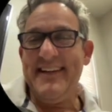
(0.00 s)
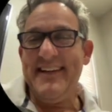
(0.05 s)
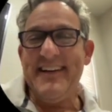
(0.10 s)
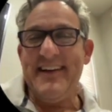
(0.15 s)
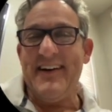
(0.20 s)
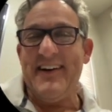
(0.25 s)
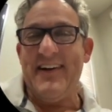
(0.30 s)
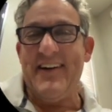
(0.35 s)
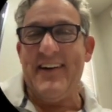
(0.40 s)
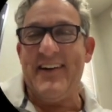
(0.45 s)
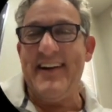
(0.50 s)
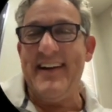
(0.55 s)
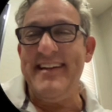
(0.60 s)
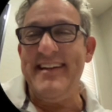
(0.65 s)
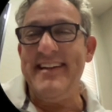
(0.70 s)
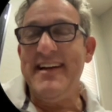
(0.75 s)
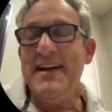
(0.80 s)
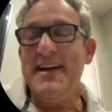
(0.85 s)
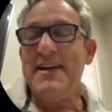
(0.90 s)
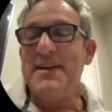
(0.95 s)
All
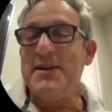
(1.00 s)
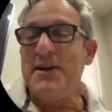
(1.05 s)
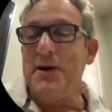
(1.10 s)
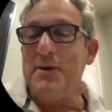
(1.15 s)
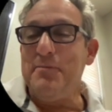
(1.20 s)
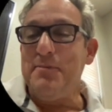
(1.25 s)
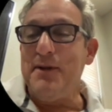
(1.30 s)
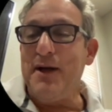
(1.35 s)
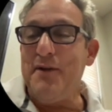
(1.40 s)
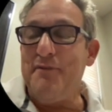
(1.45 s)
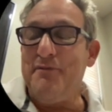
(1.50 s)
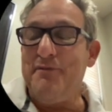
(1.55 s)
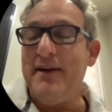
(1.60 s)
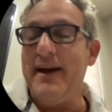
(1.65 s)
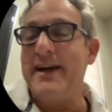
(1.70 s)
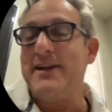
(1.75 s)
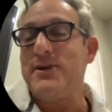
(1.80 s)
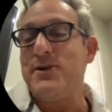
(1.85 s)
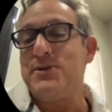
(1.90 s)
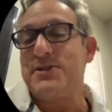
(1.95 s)
right, young blood
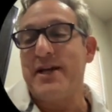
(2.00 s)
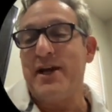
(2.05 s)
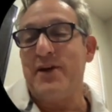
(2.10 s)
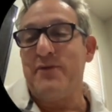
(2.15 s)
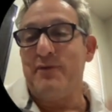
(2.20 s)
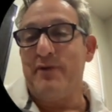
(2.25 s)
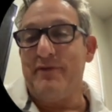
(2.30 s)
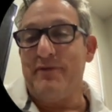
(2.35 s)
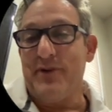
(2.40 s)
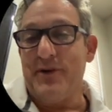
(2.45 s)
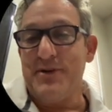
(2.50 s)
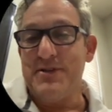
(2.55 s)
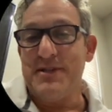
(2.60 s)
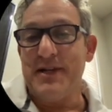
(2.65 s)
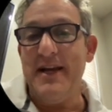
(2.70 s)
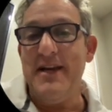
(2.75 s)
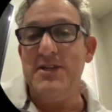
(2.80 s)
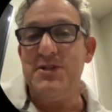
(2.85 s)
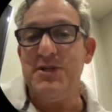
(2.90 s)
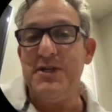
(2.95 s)
factors can reverse
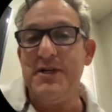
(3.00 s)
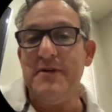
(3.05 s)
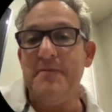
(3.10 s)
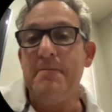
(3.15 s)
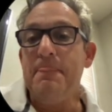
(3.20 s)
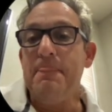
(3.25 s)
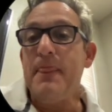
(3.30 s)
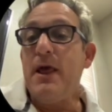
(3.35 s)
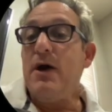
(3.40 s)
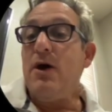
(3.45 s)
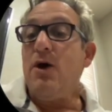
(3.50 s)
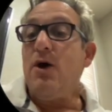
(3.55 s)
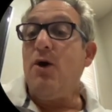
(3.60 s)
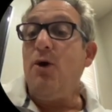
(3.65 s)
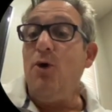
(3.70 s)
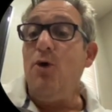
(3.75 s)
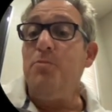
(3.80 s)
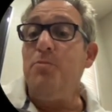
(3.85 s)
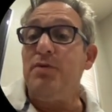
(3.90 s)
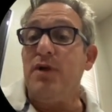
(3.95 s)
aging.
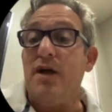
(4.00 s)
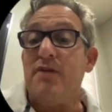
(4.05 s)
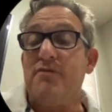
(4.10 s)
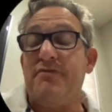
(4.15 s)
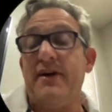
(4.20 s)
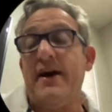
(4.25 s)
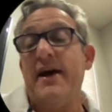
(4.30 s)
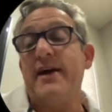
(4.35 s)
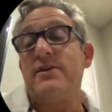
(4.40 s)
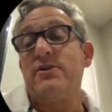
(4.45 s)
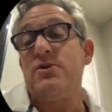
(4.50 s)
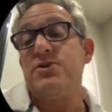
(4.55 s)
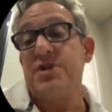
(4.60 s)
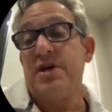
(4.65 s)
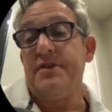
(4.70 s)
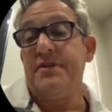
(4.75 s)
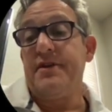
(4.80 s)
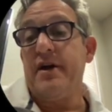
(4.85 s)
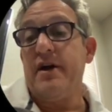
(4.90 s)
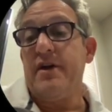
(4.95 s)
Old blood factors,
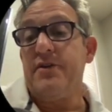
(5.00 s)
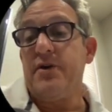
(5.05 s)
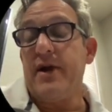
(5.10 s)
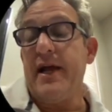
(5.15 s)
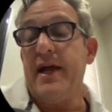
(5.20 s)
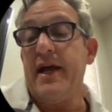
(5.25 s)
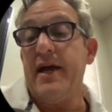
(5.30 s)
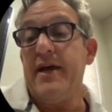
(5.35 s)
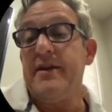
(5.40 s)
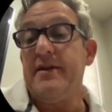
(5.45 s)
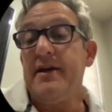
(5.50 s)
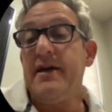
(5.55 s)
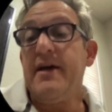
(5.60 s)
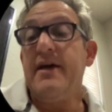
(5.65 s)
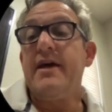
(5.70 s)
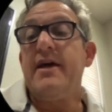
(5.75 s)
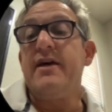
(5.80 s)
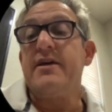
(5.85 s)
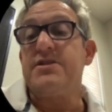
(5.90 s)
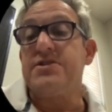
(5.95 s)
on the other hand,
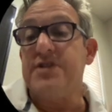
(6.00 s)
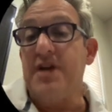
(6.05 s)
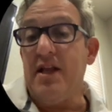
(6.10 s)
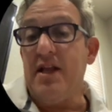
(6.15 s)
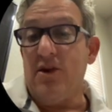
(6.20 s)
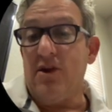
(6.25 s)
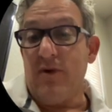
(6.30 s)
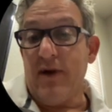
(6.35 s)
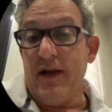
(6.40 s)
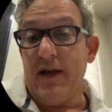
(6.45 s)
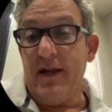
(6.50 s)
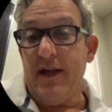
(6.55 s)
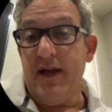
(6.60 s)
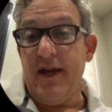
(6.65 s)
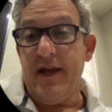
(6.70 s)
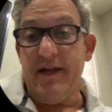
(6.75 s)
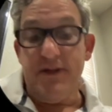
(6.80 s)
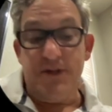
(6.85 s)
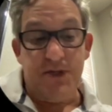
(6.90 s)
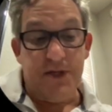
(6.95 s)
accelerate
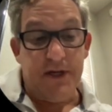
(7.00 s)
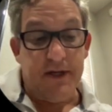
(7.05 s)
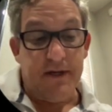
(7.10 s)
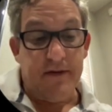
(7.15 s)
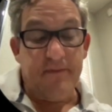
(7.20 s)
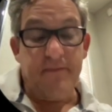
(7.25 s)
aging.